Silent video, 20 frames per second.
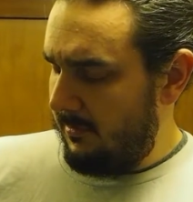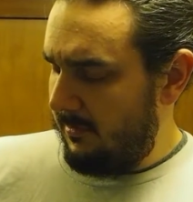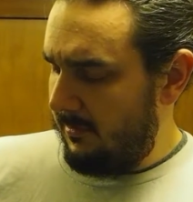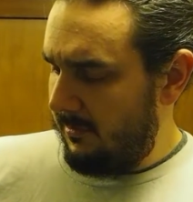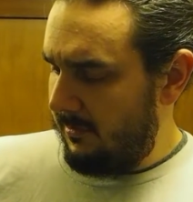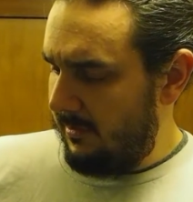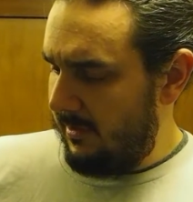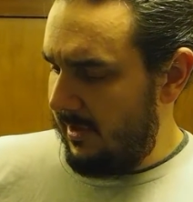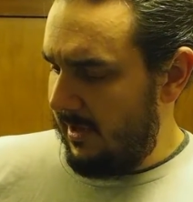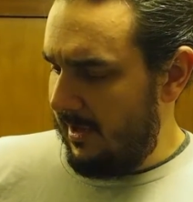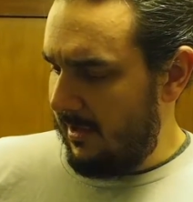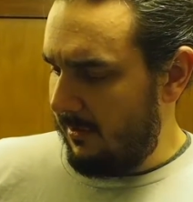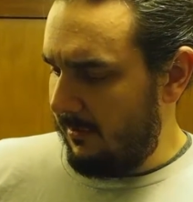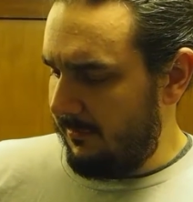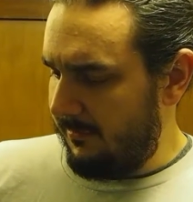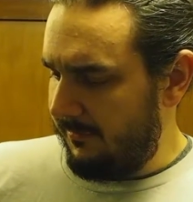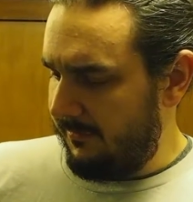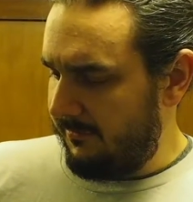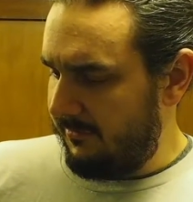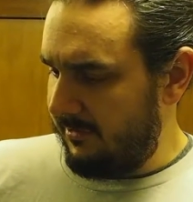yeah, I don't
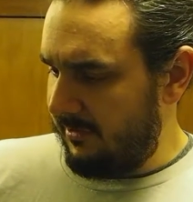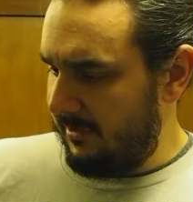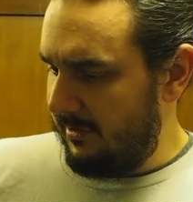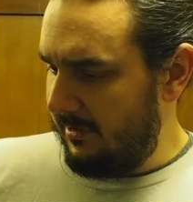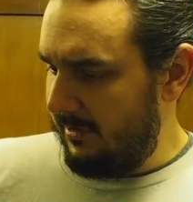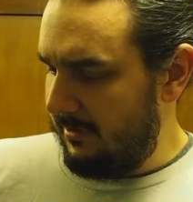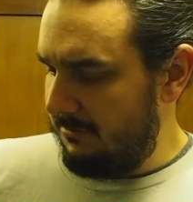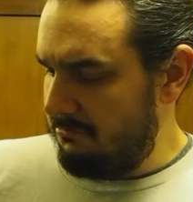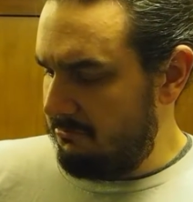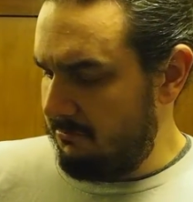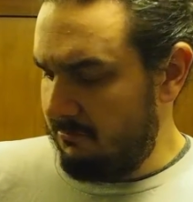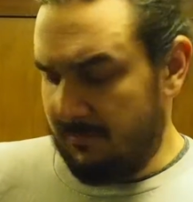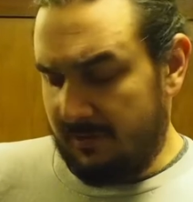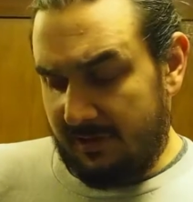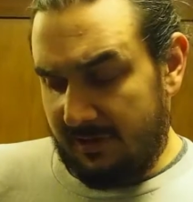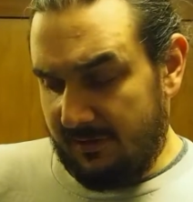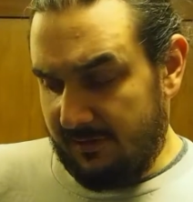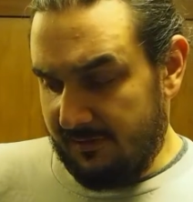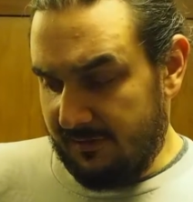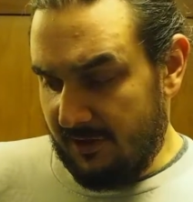think there's
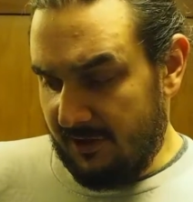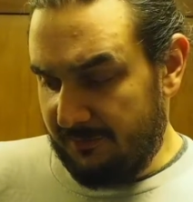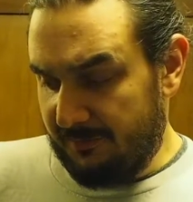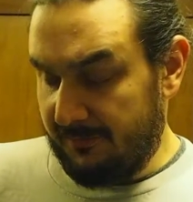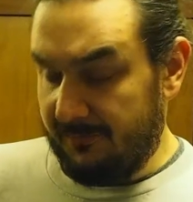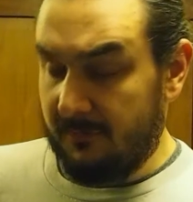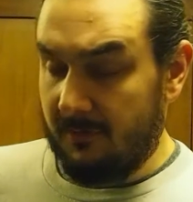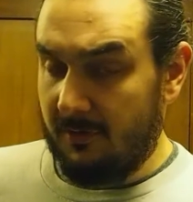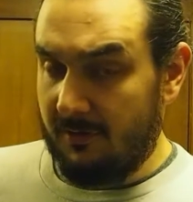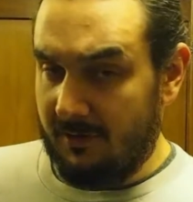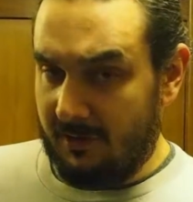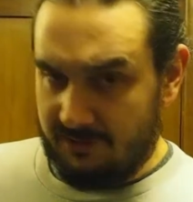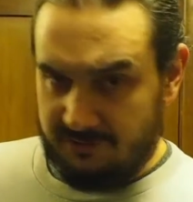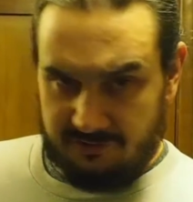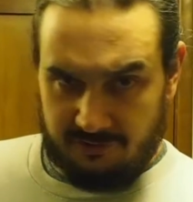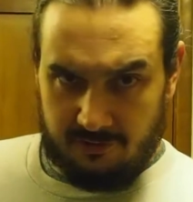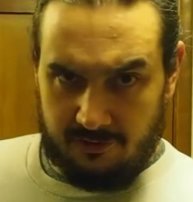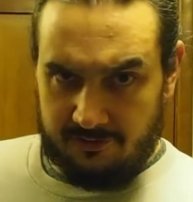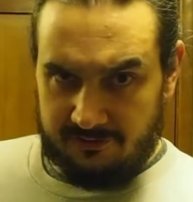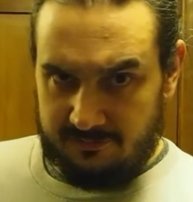anything else before I'll, I'll
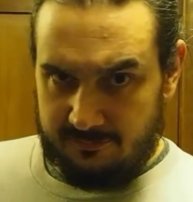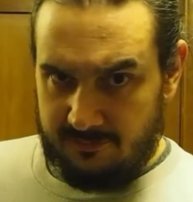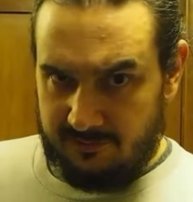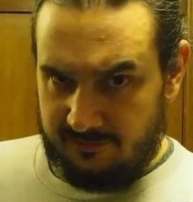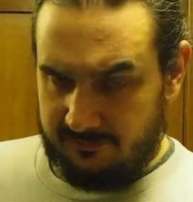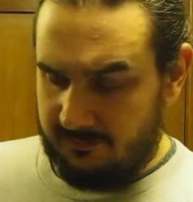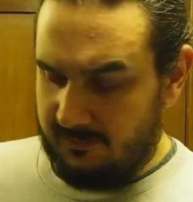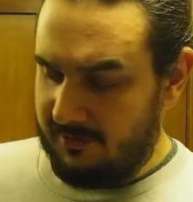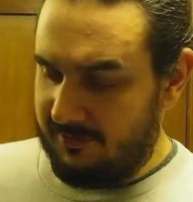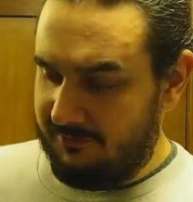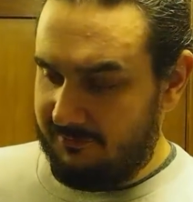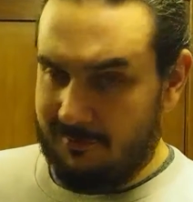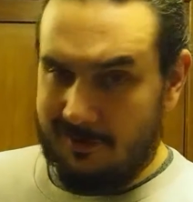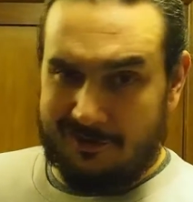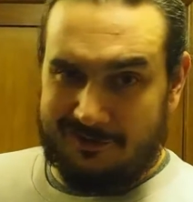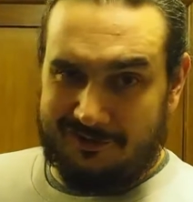show you some of the, the destruction.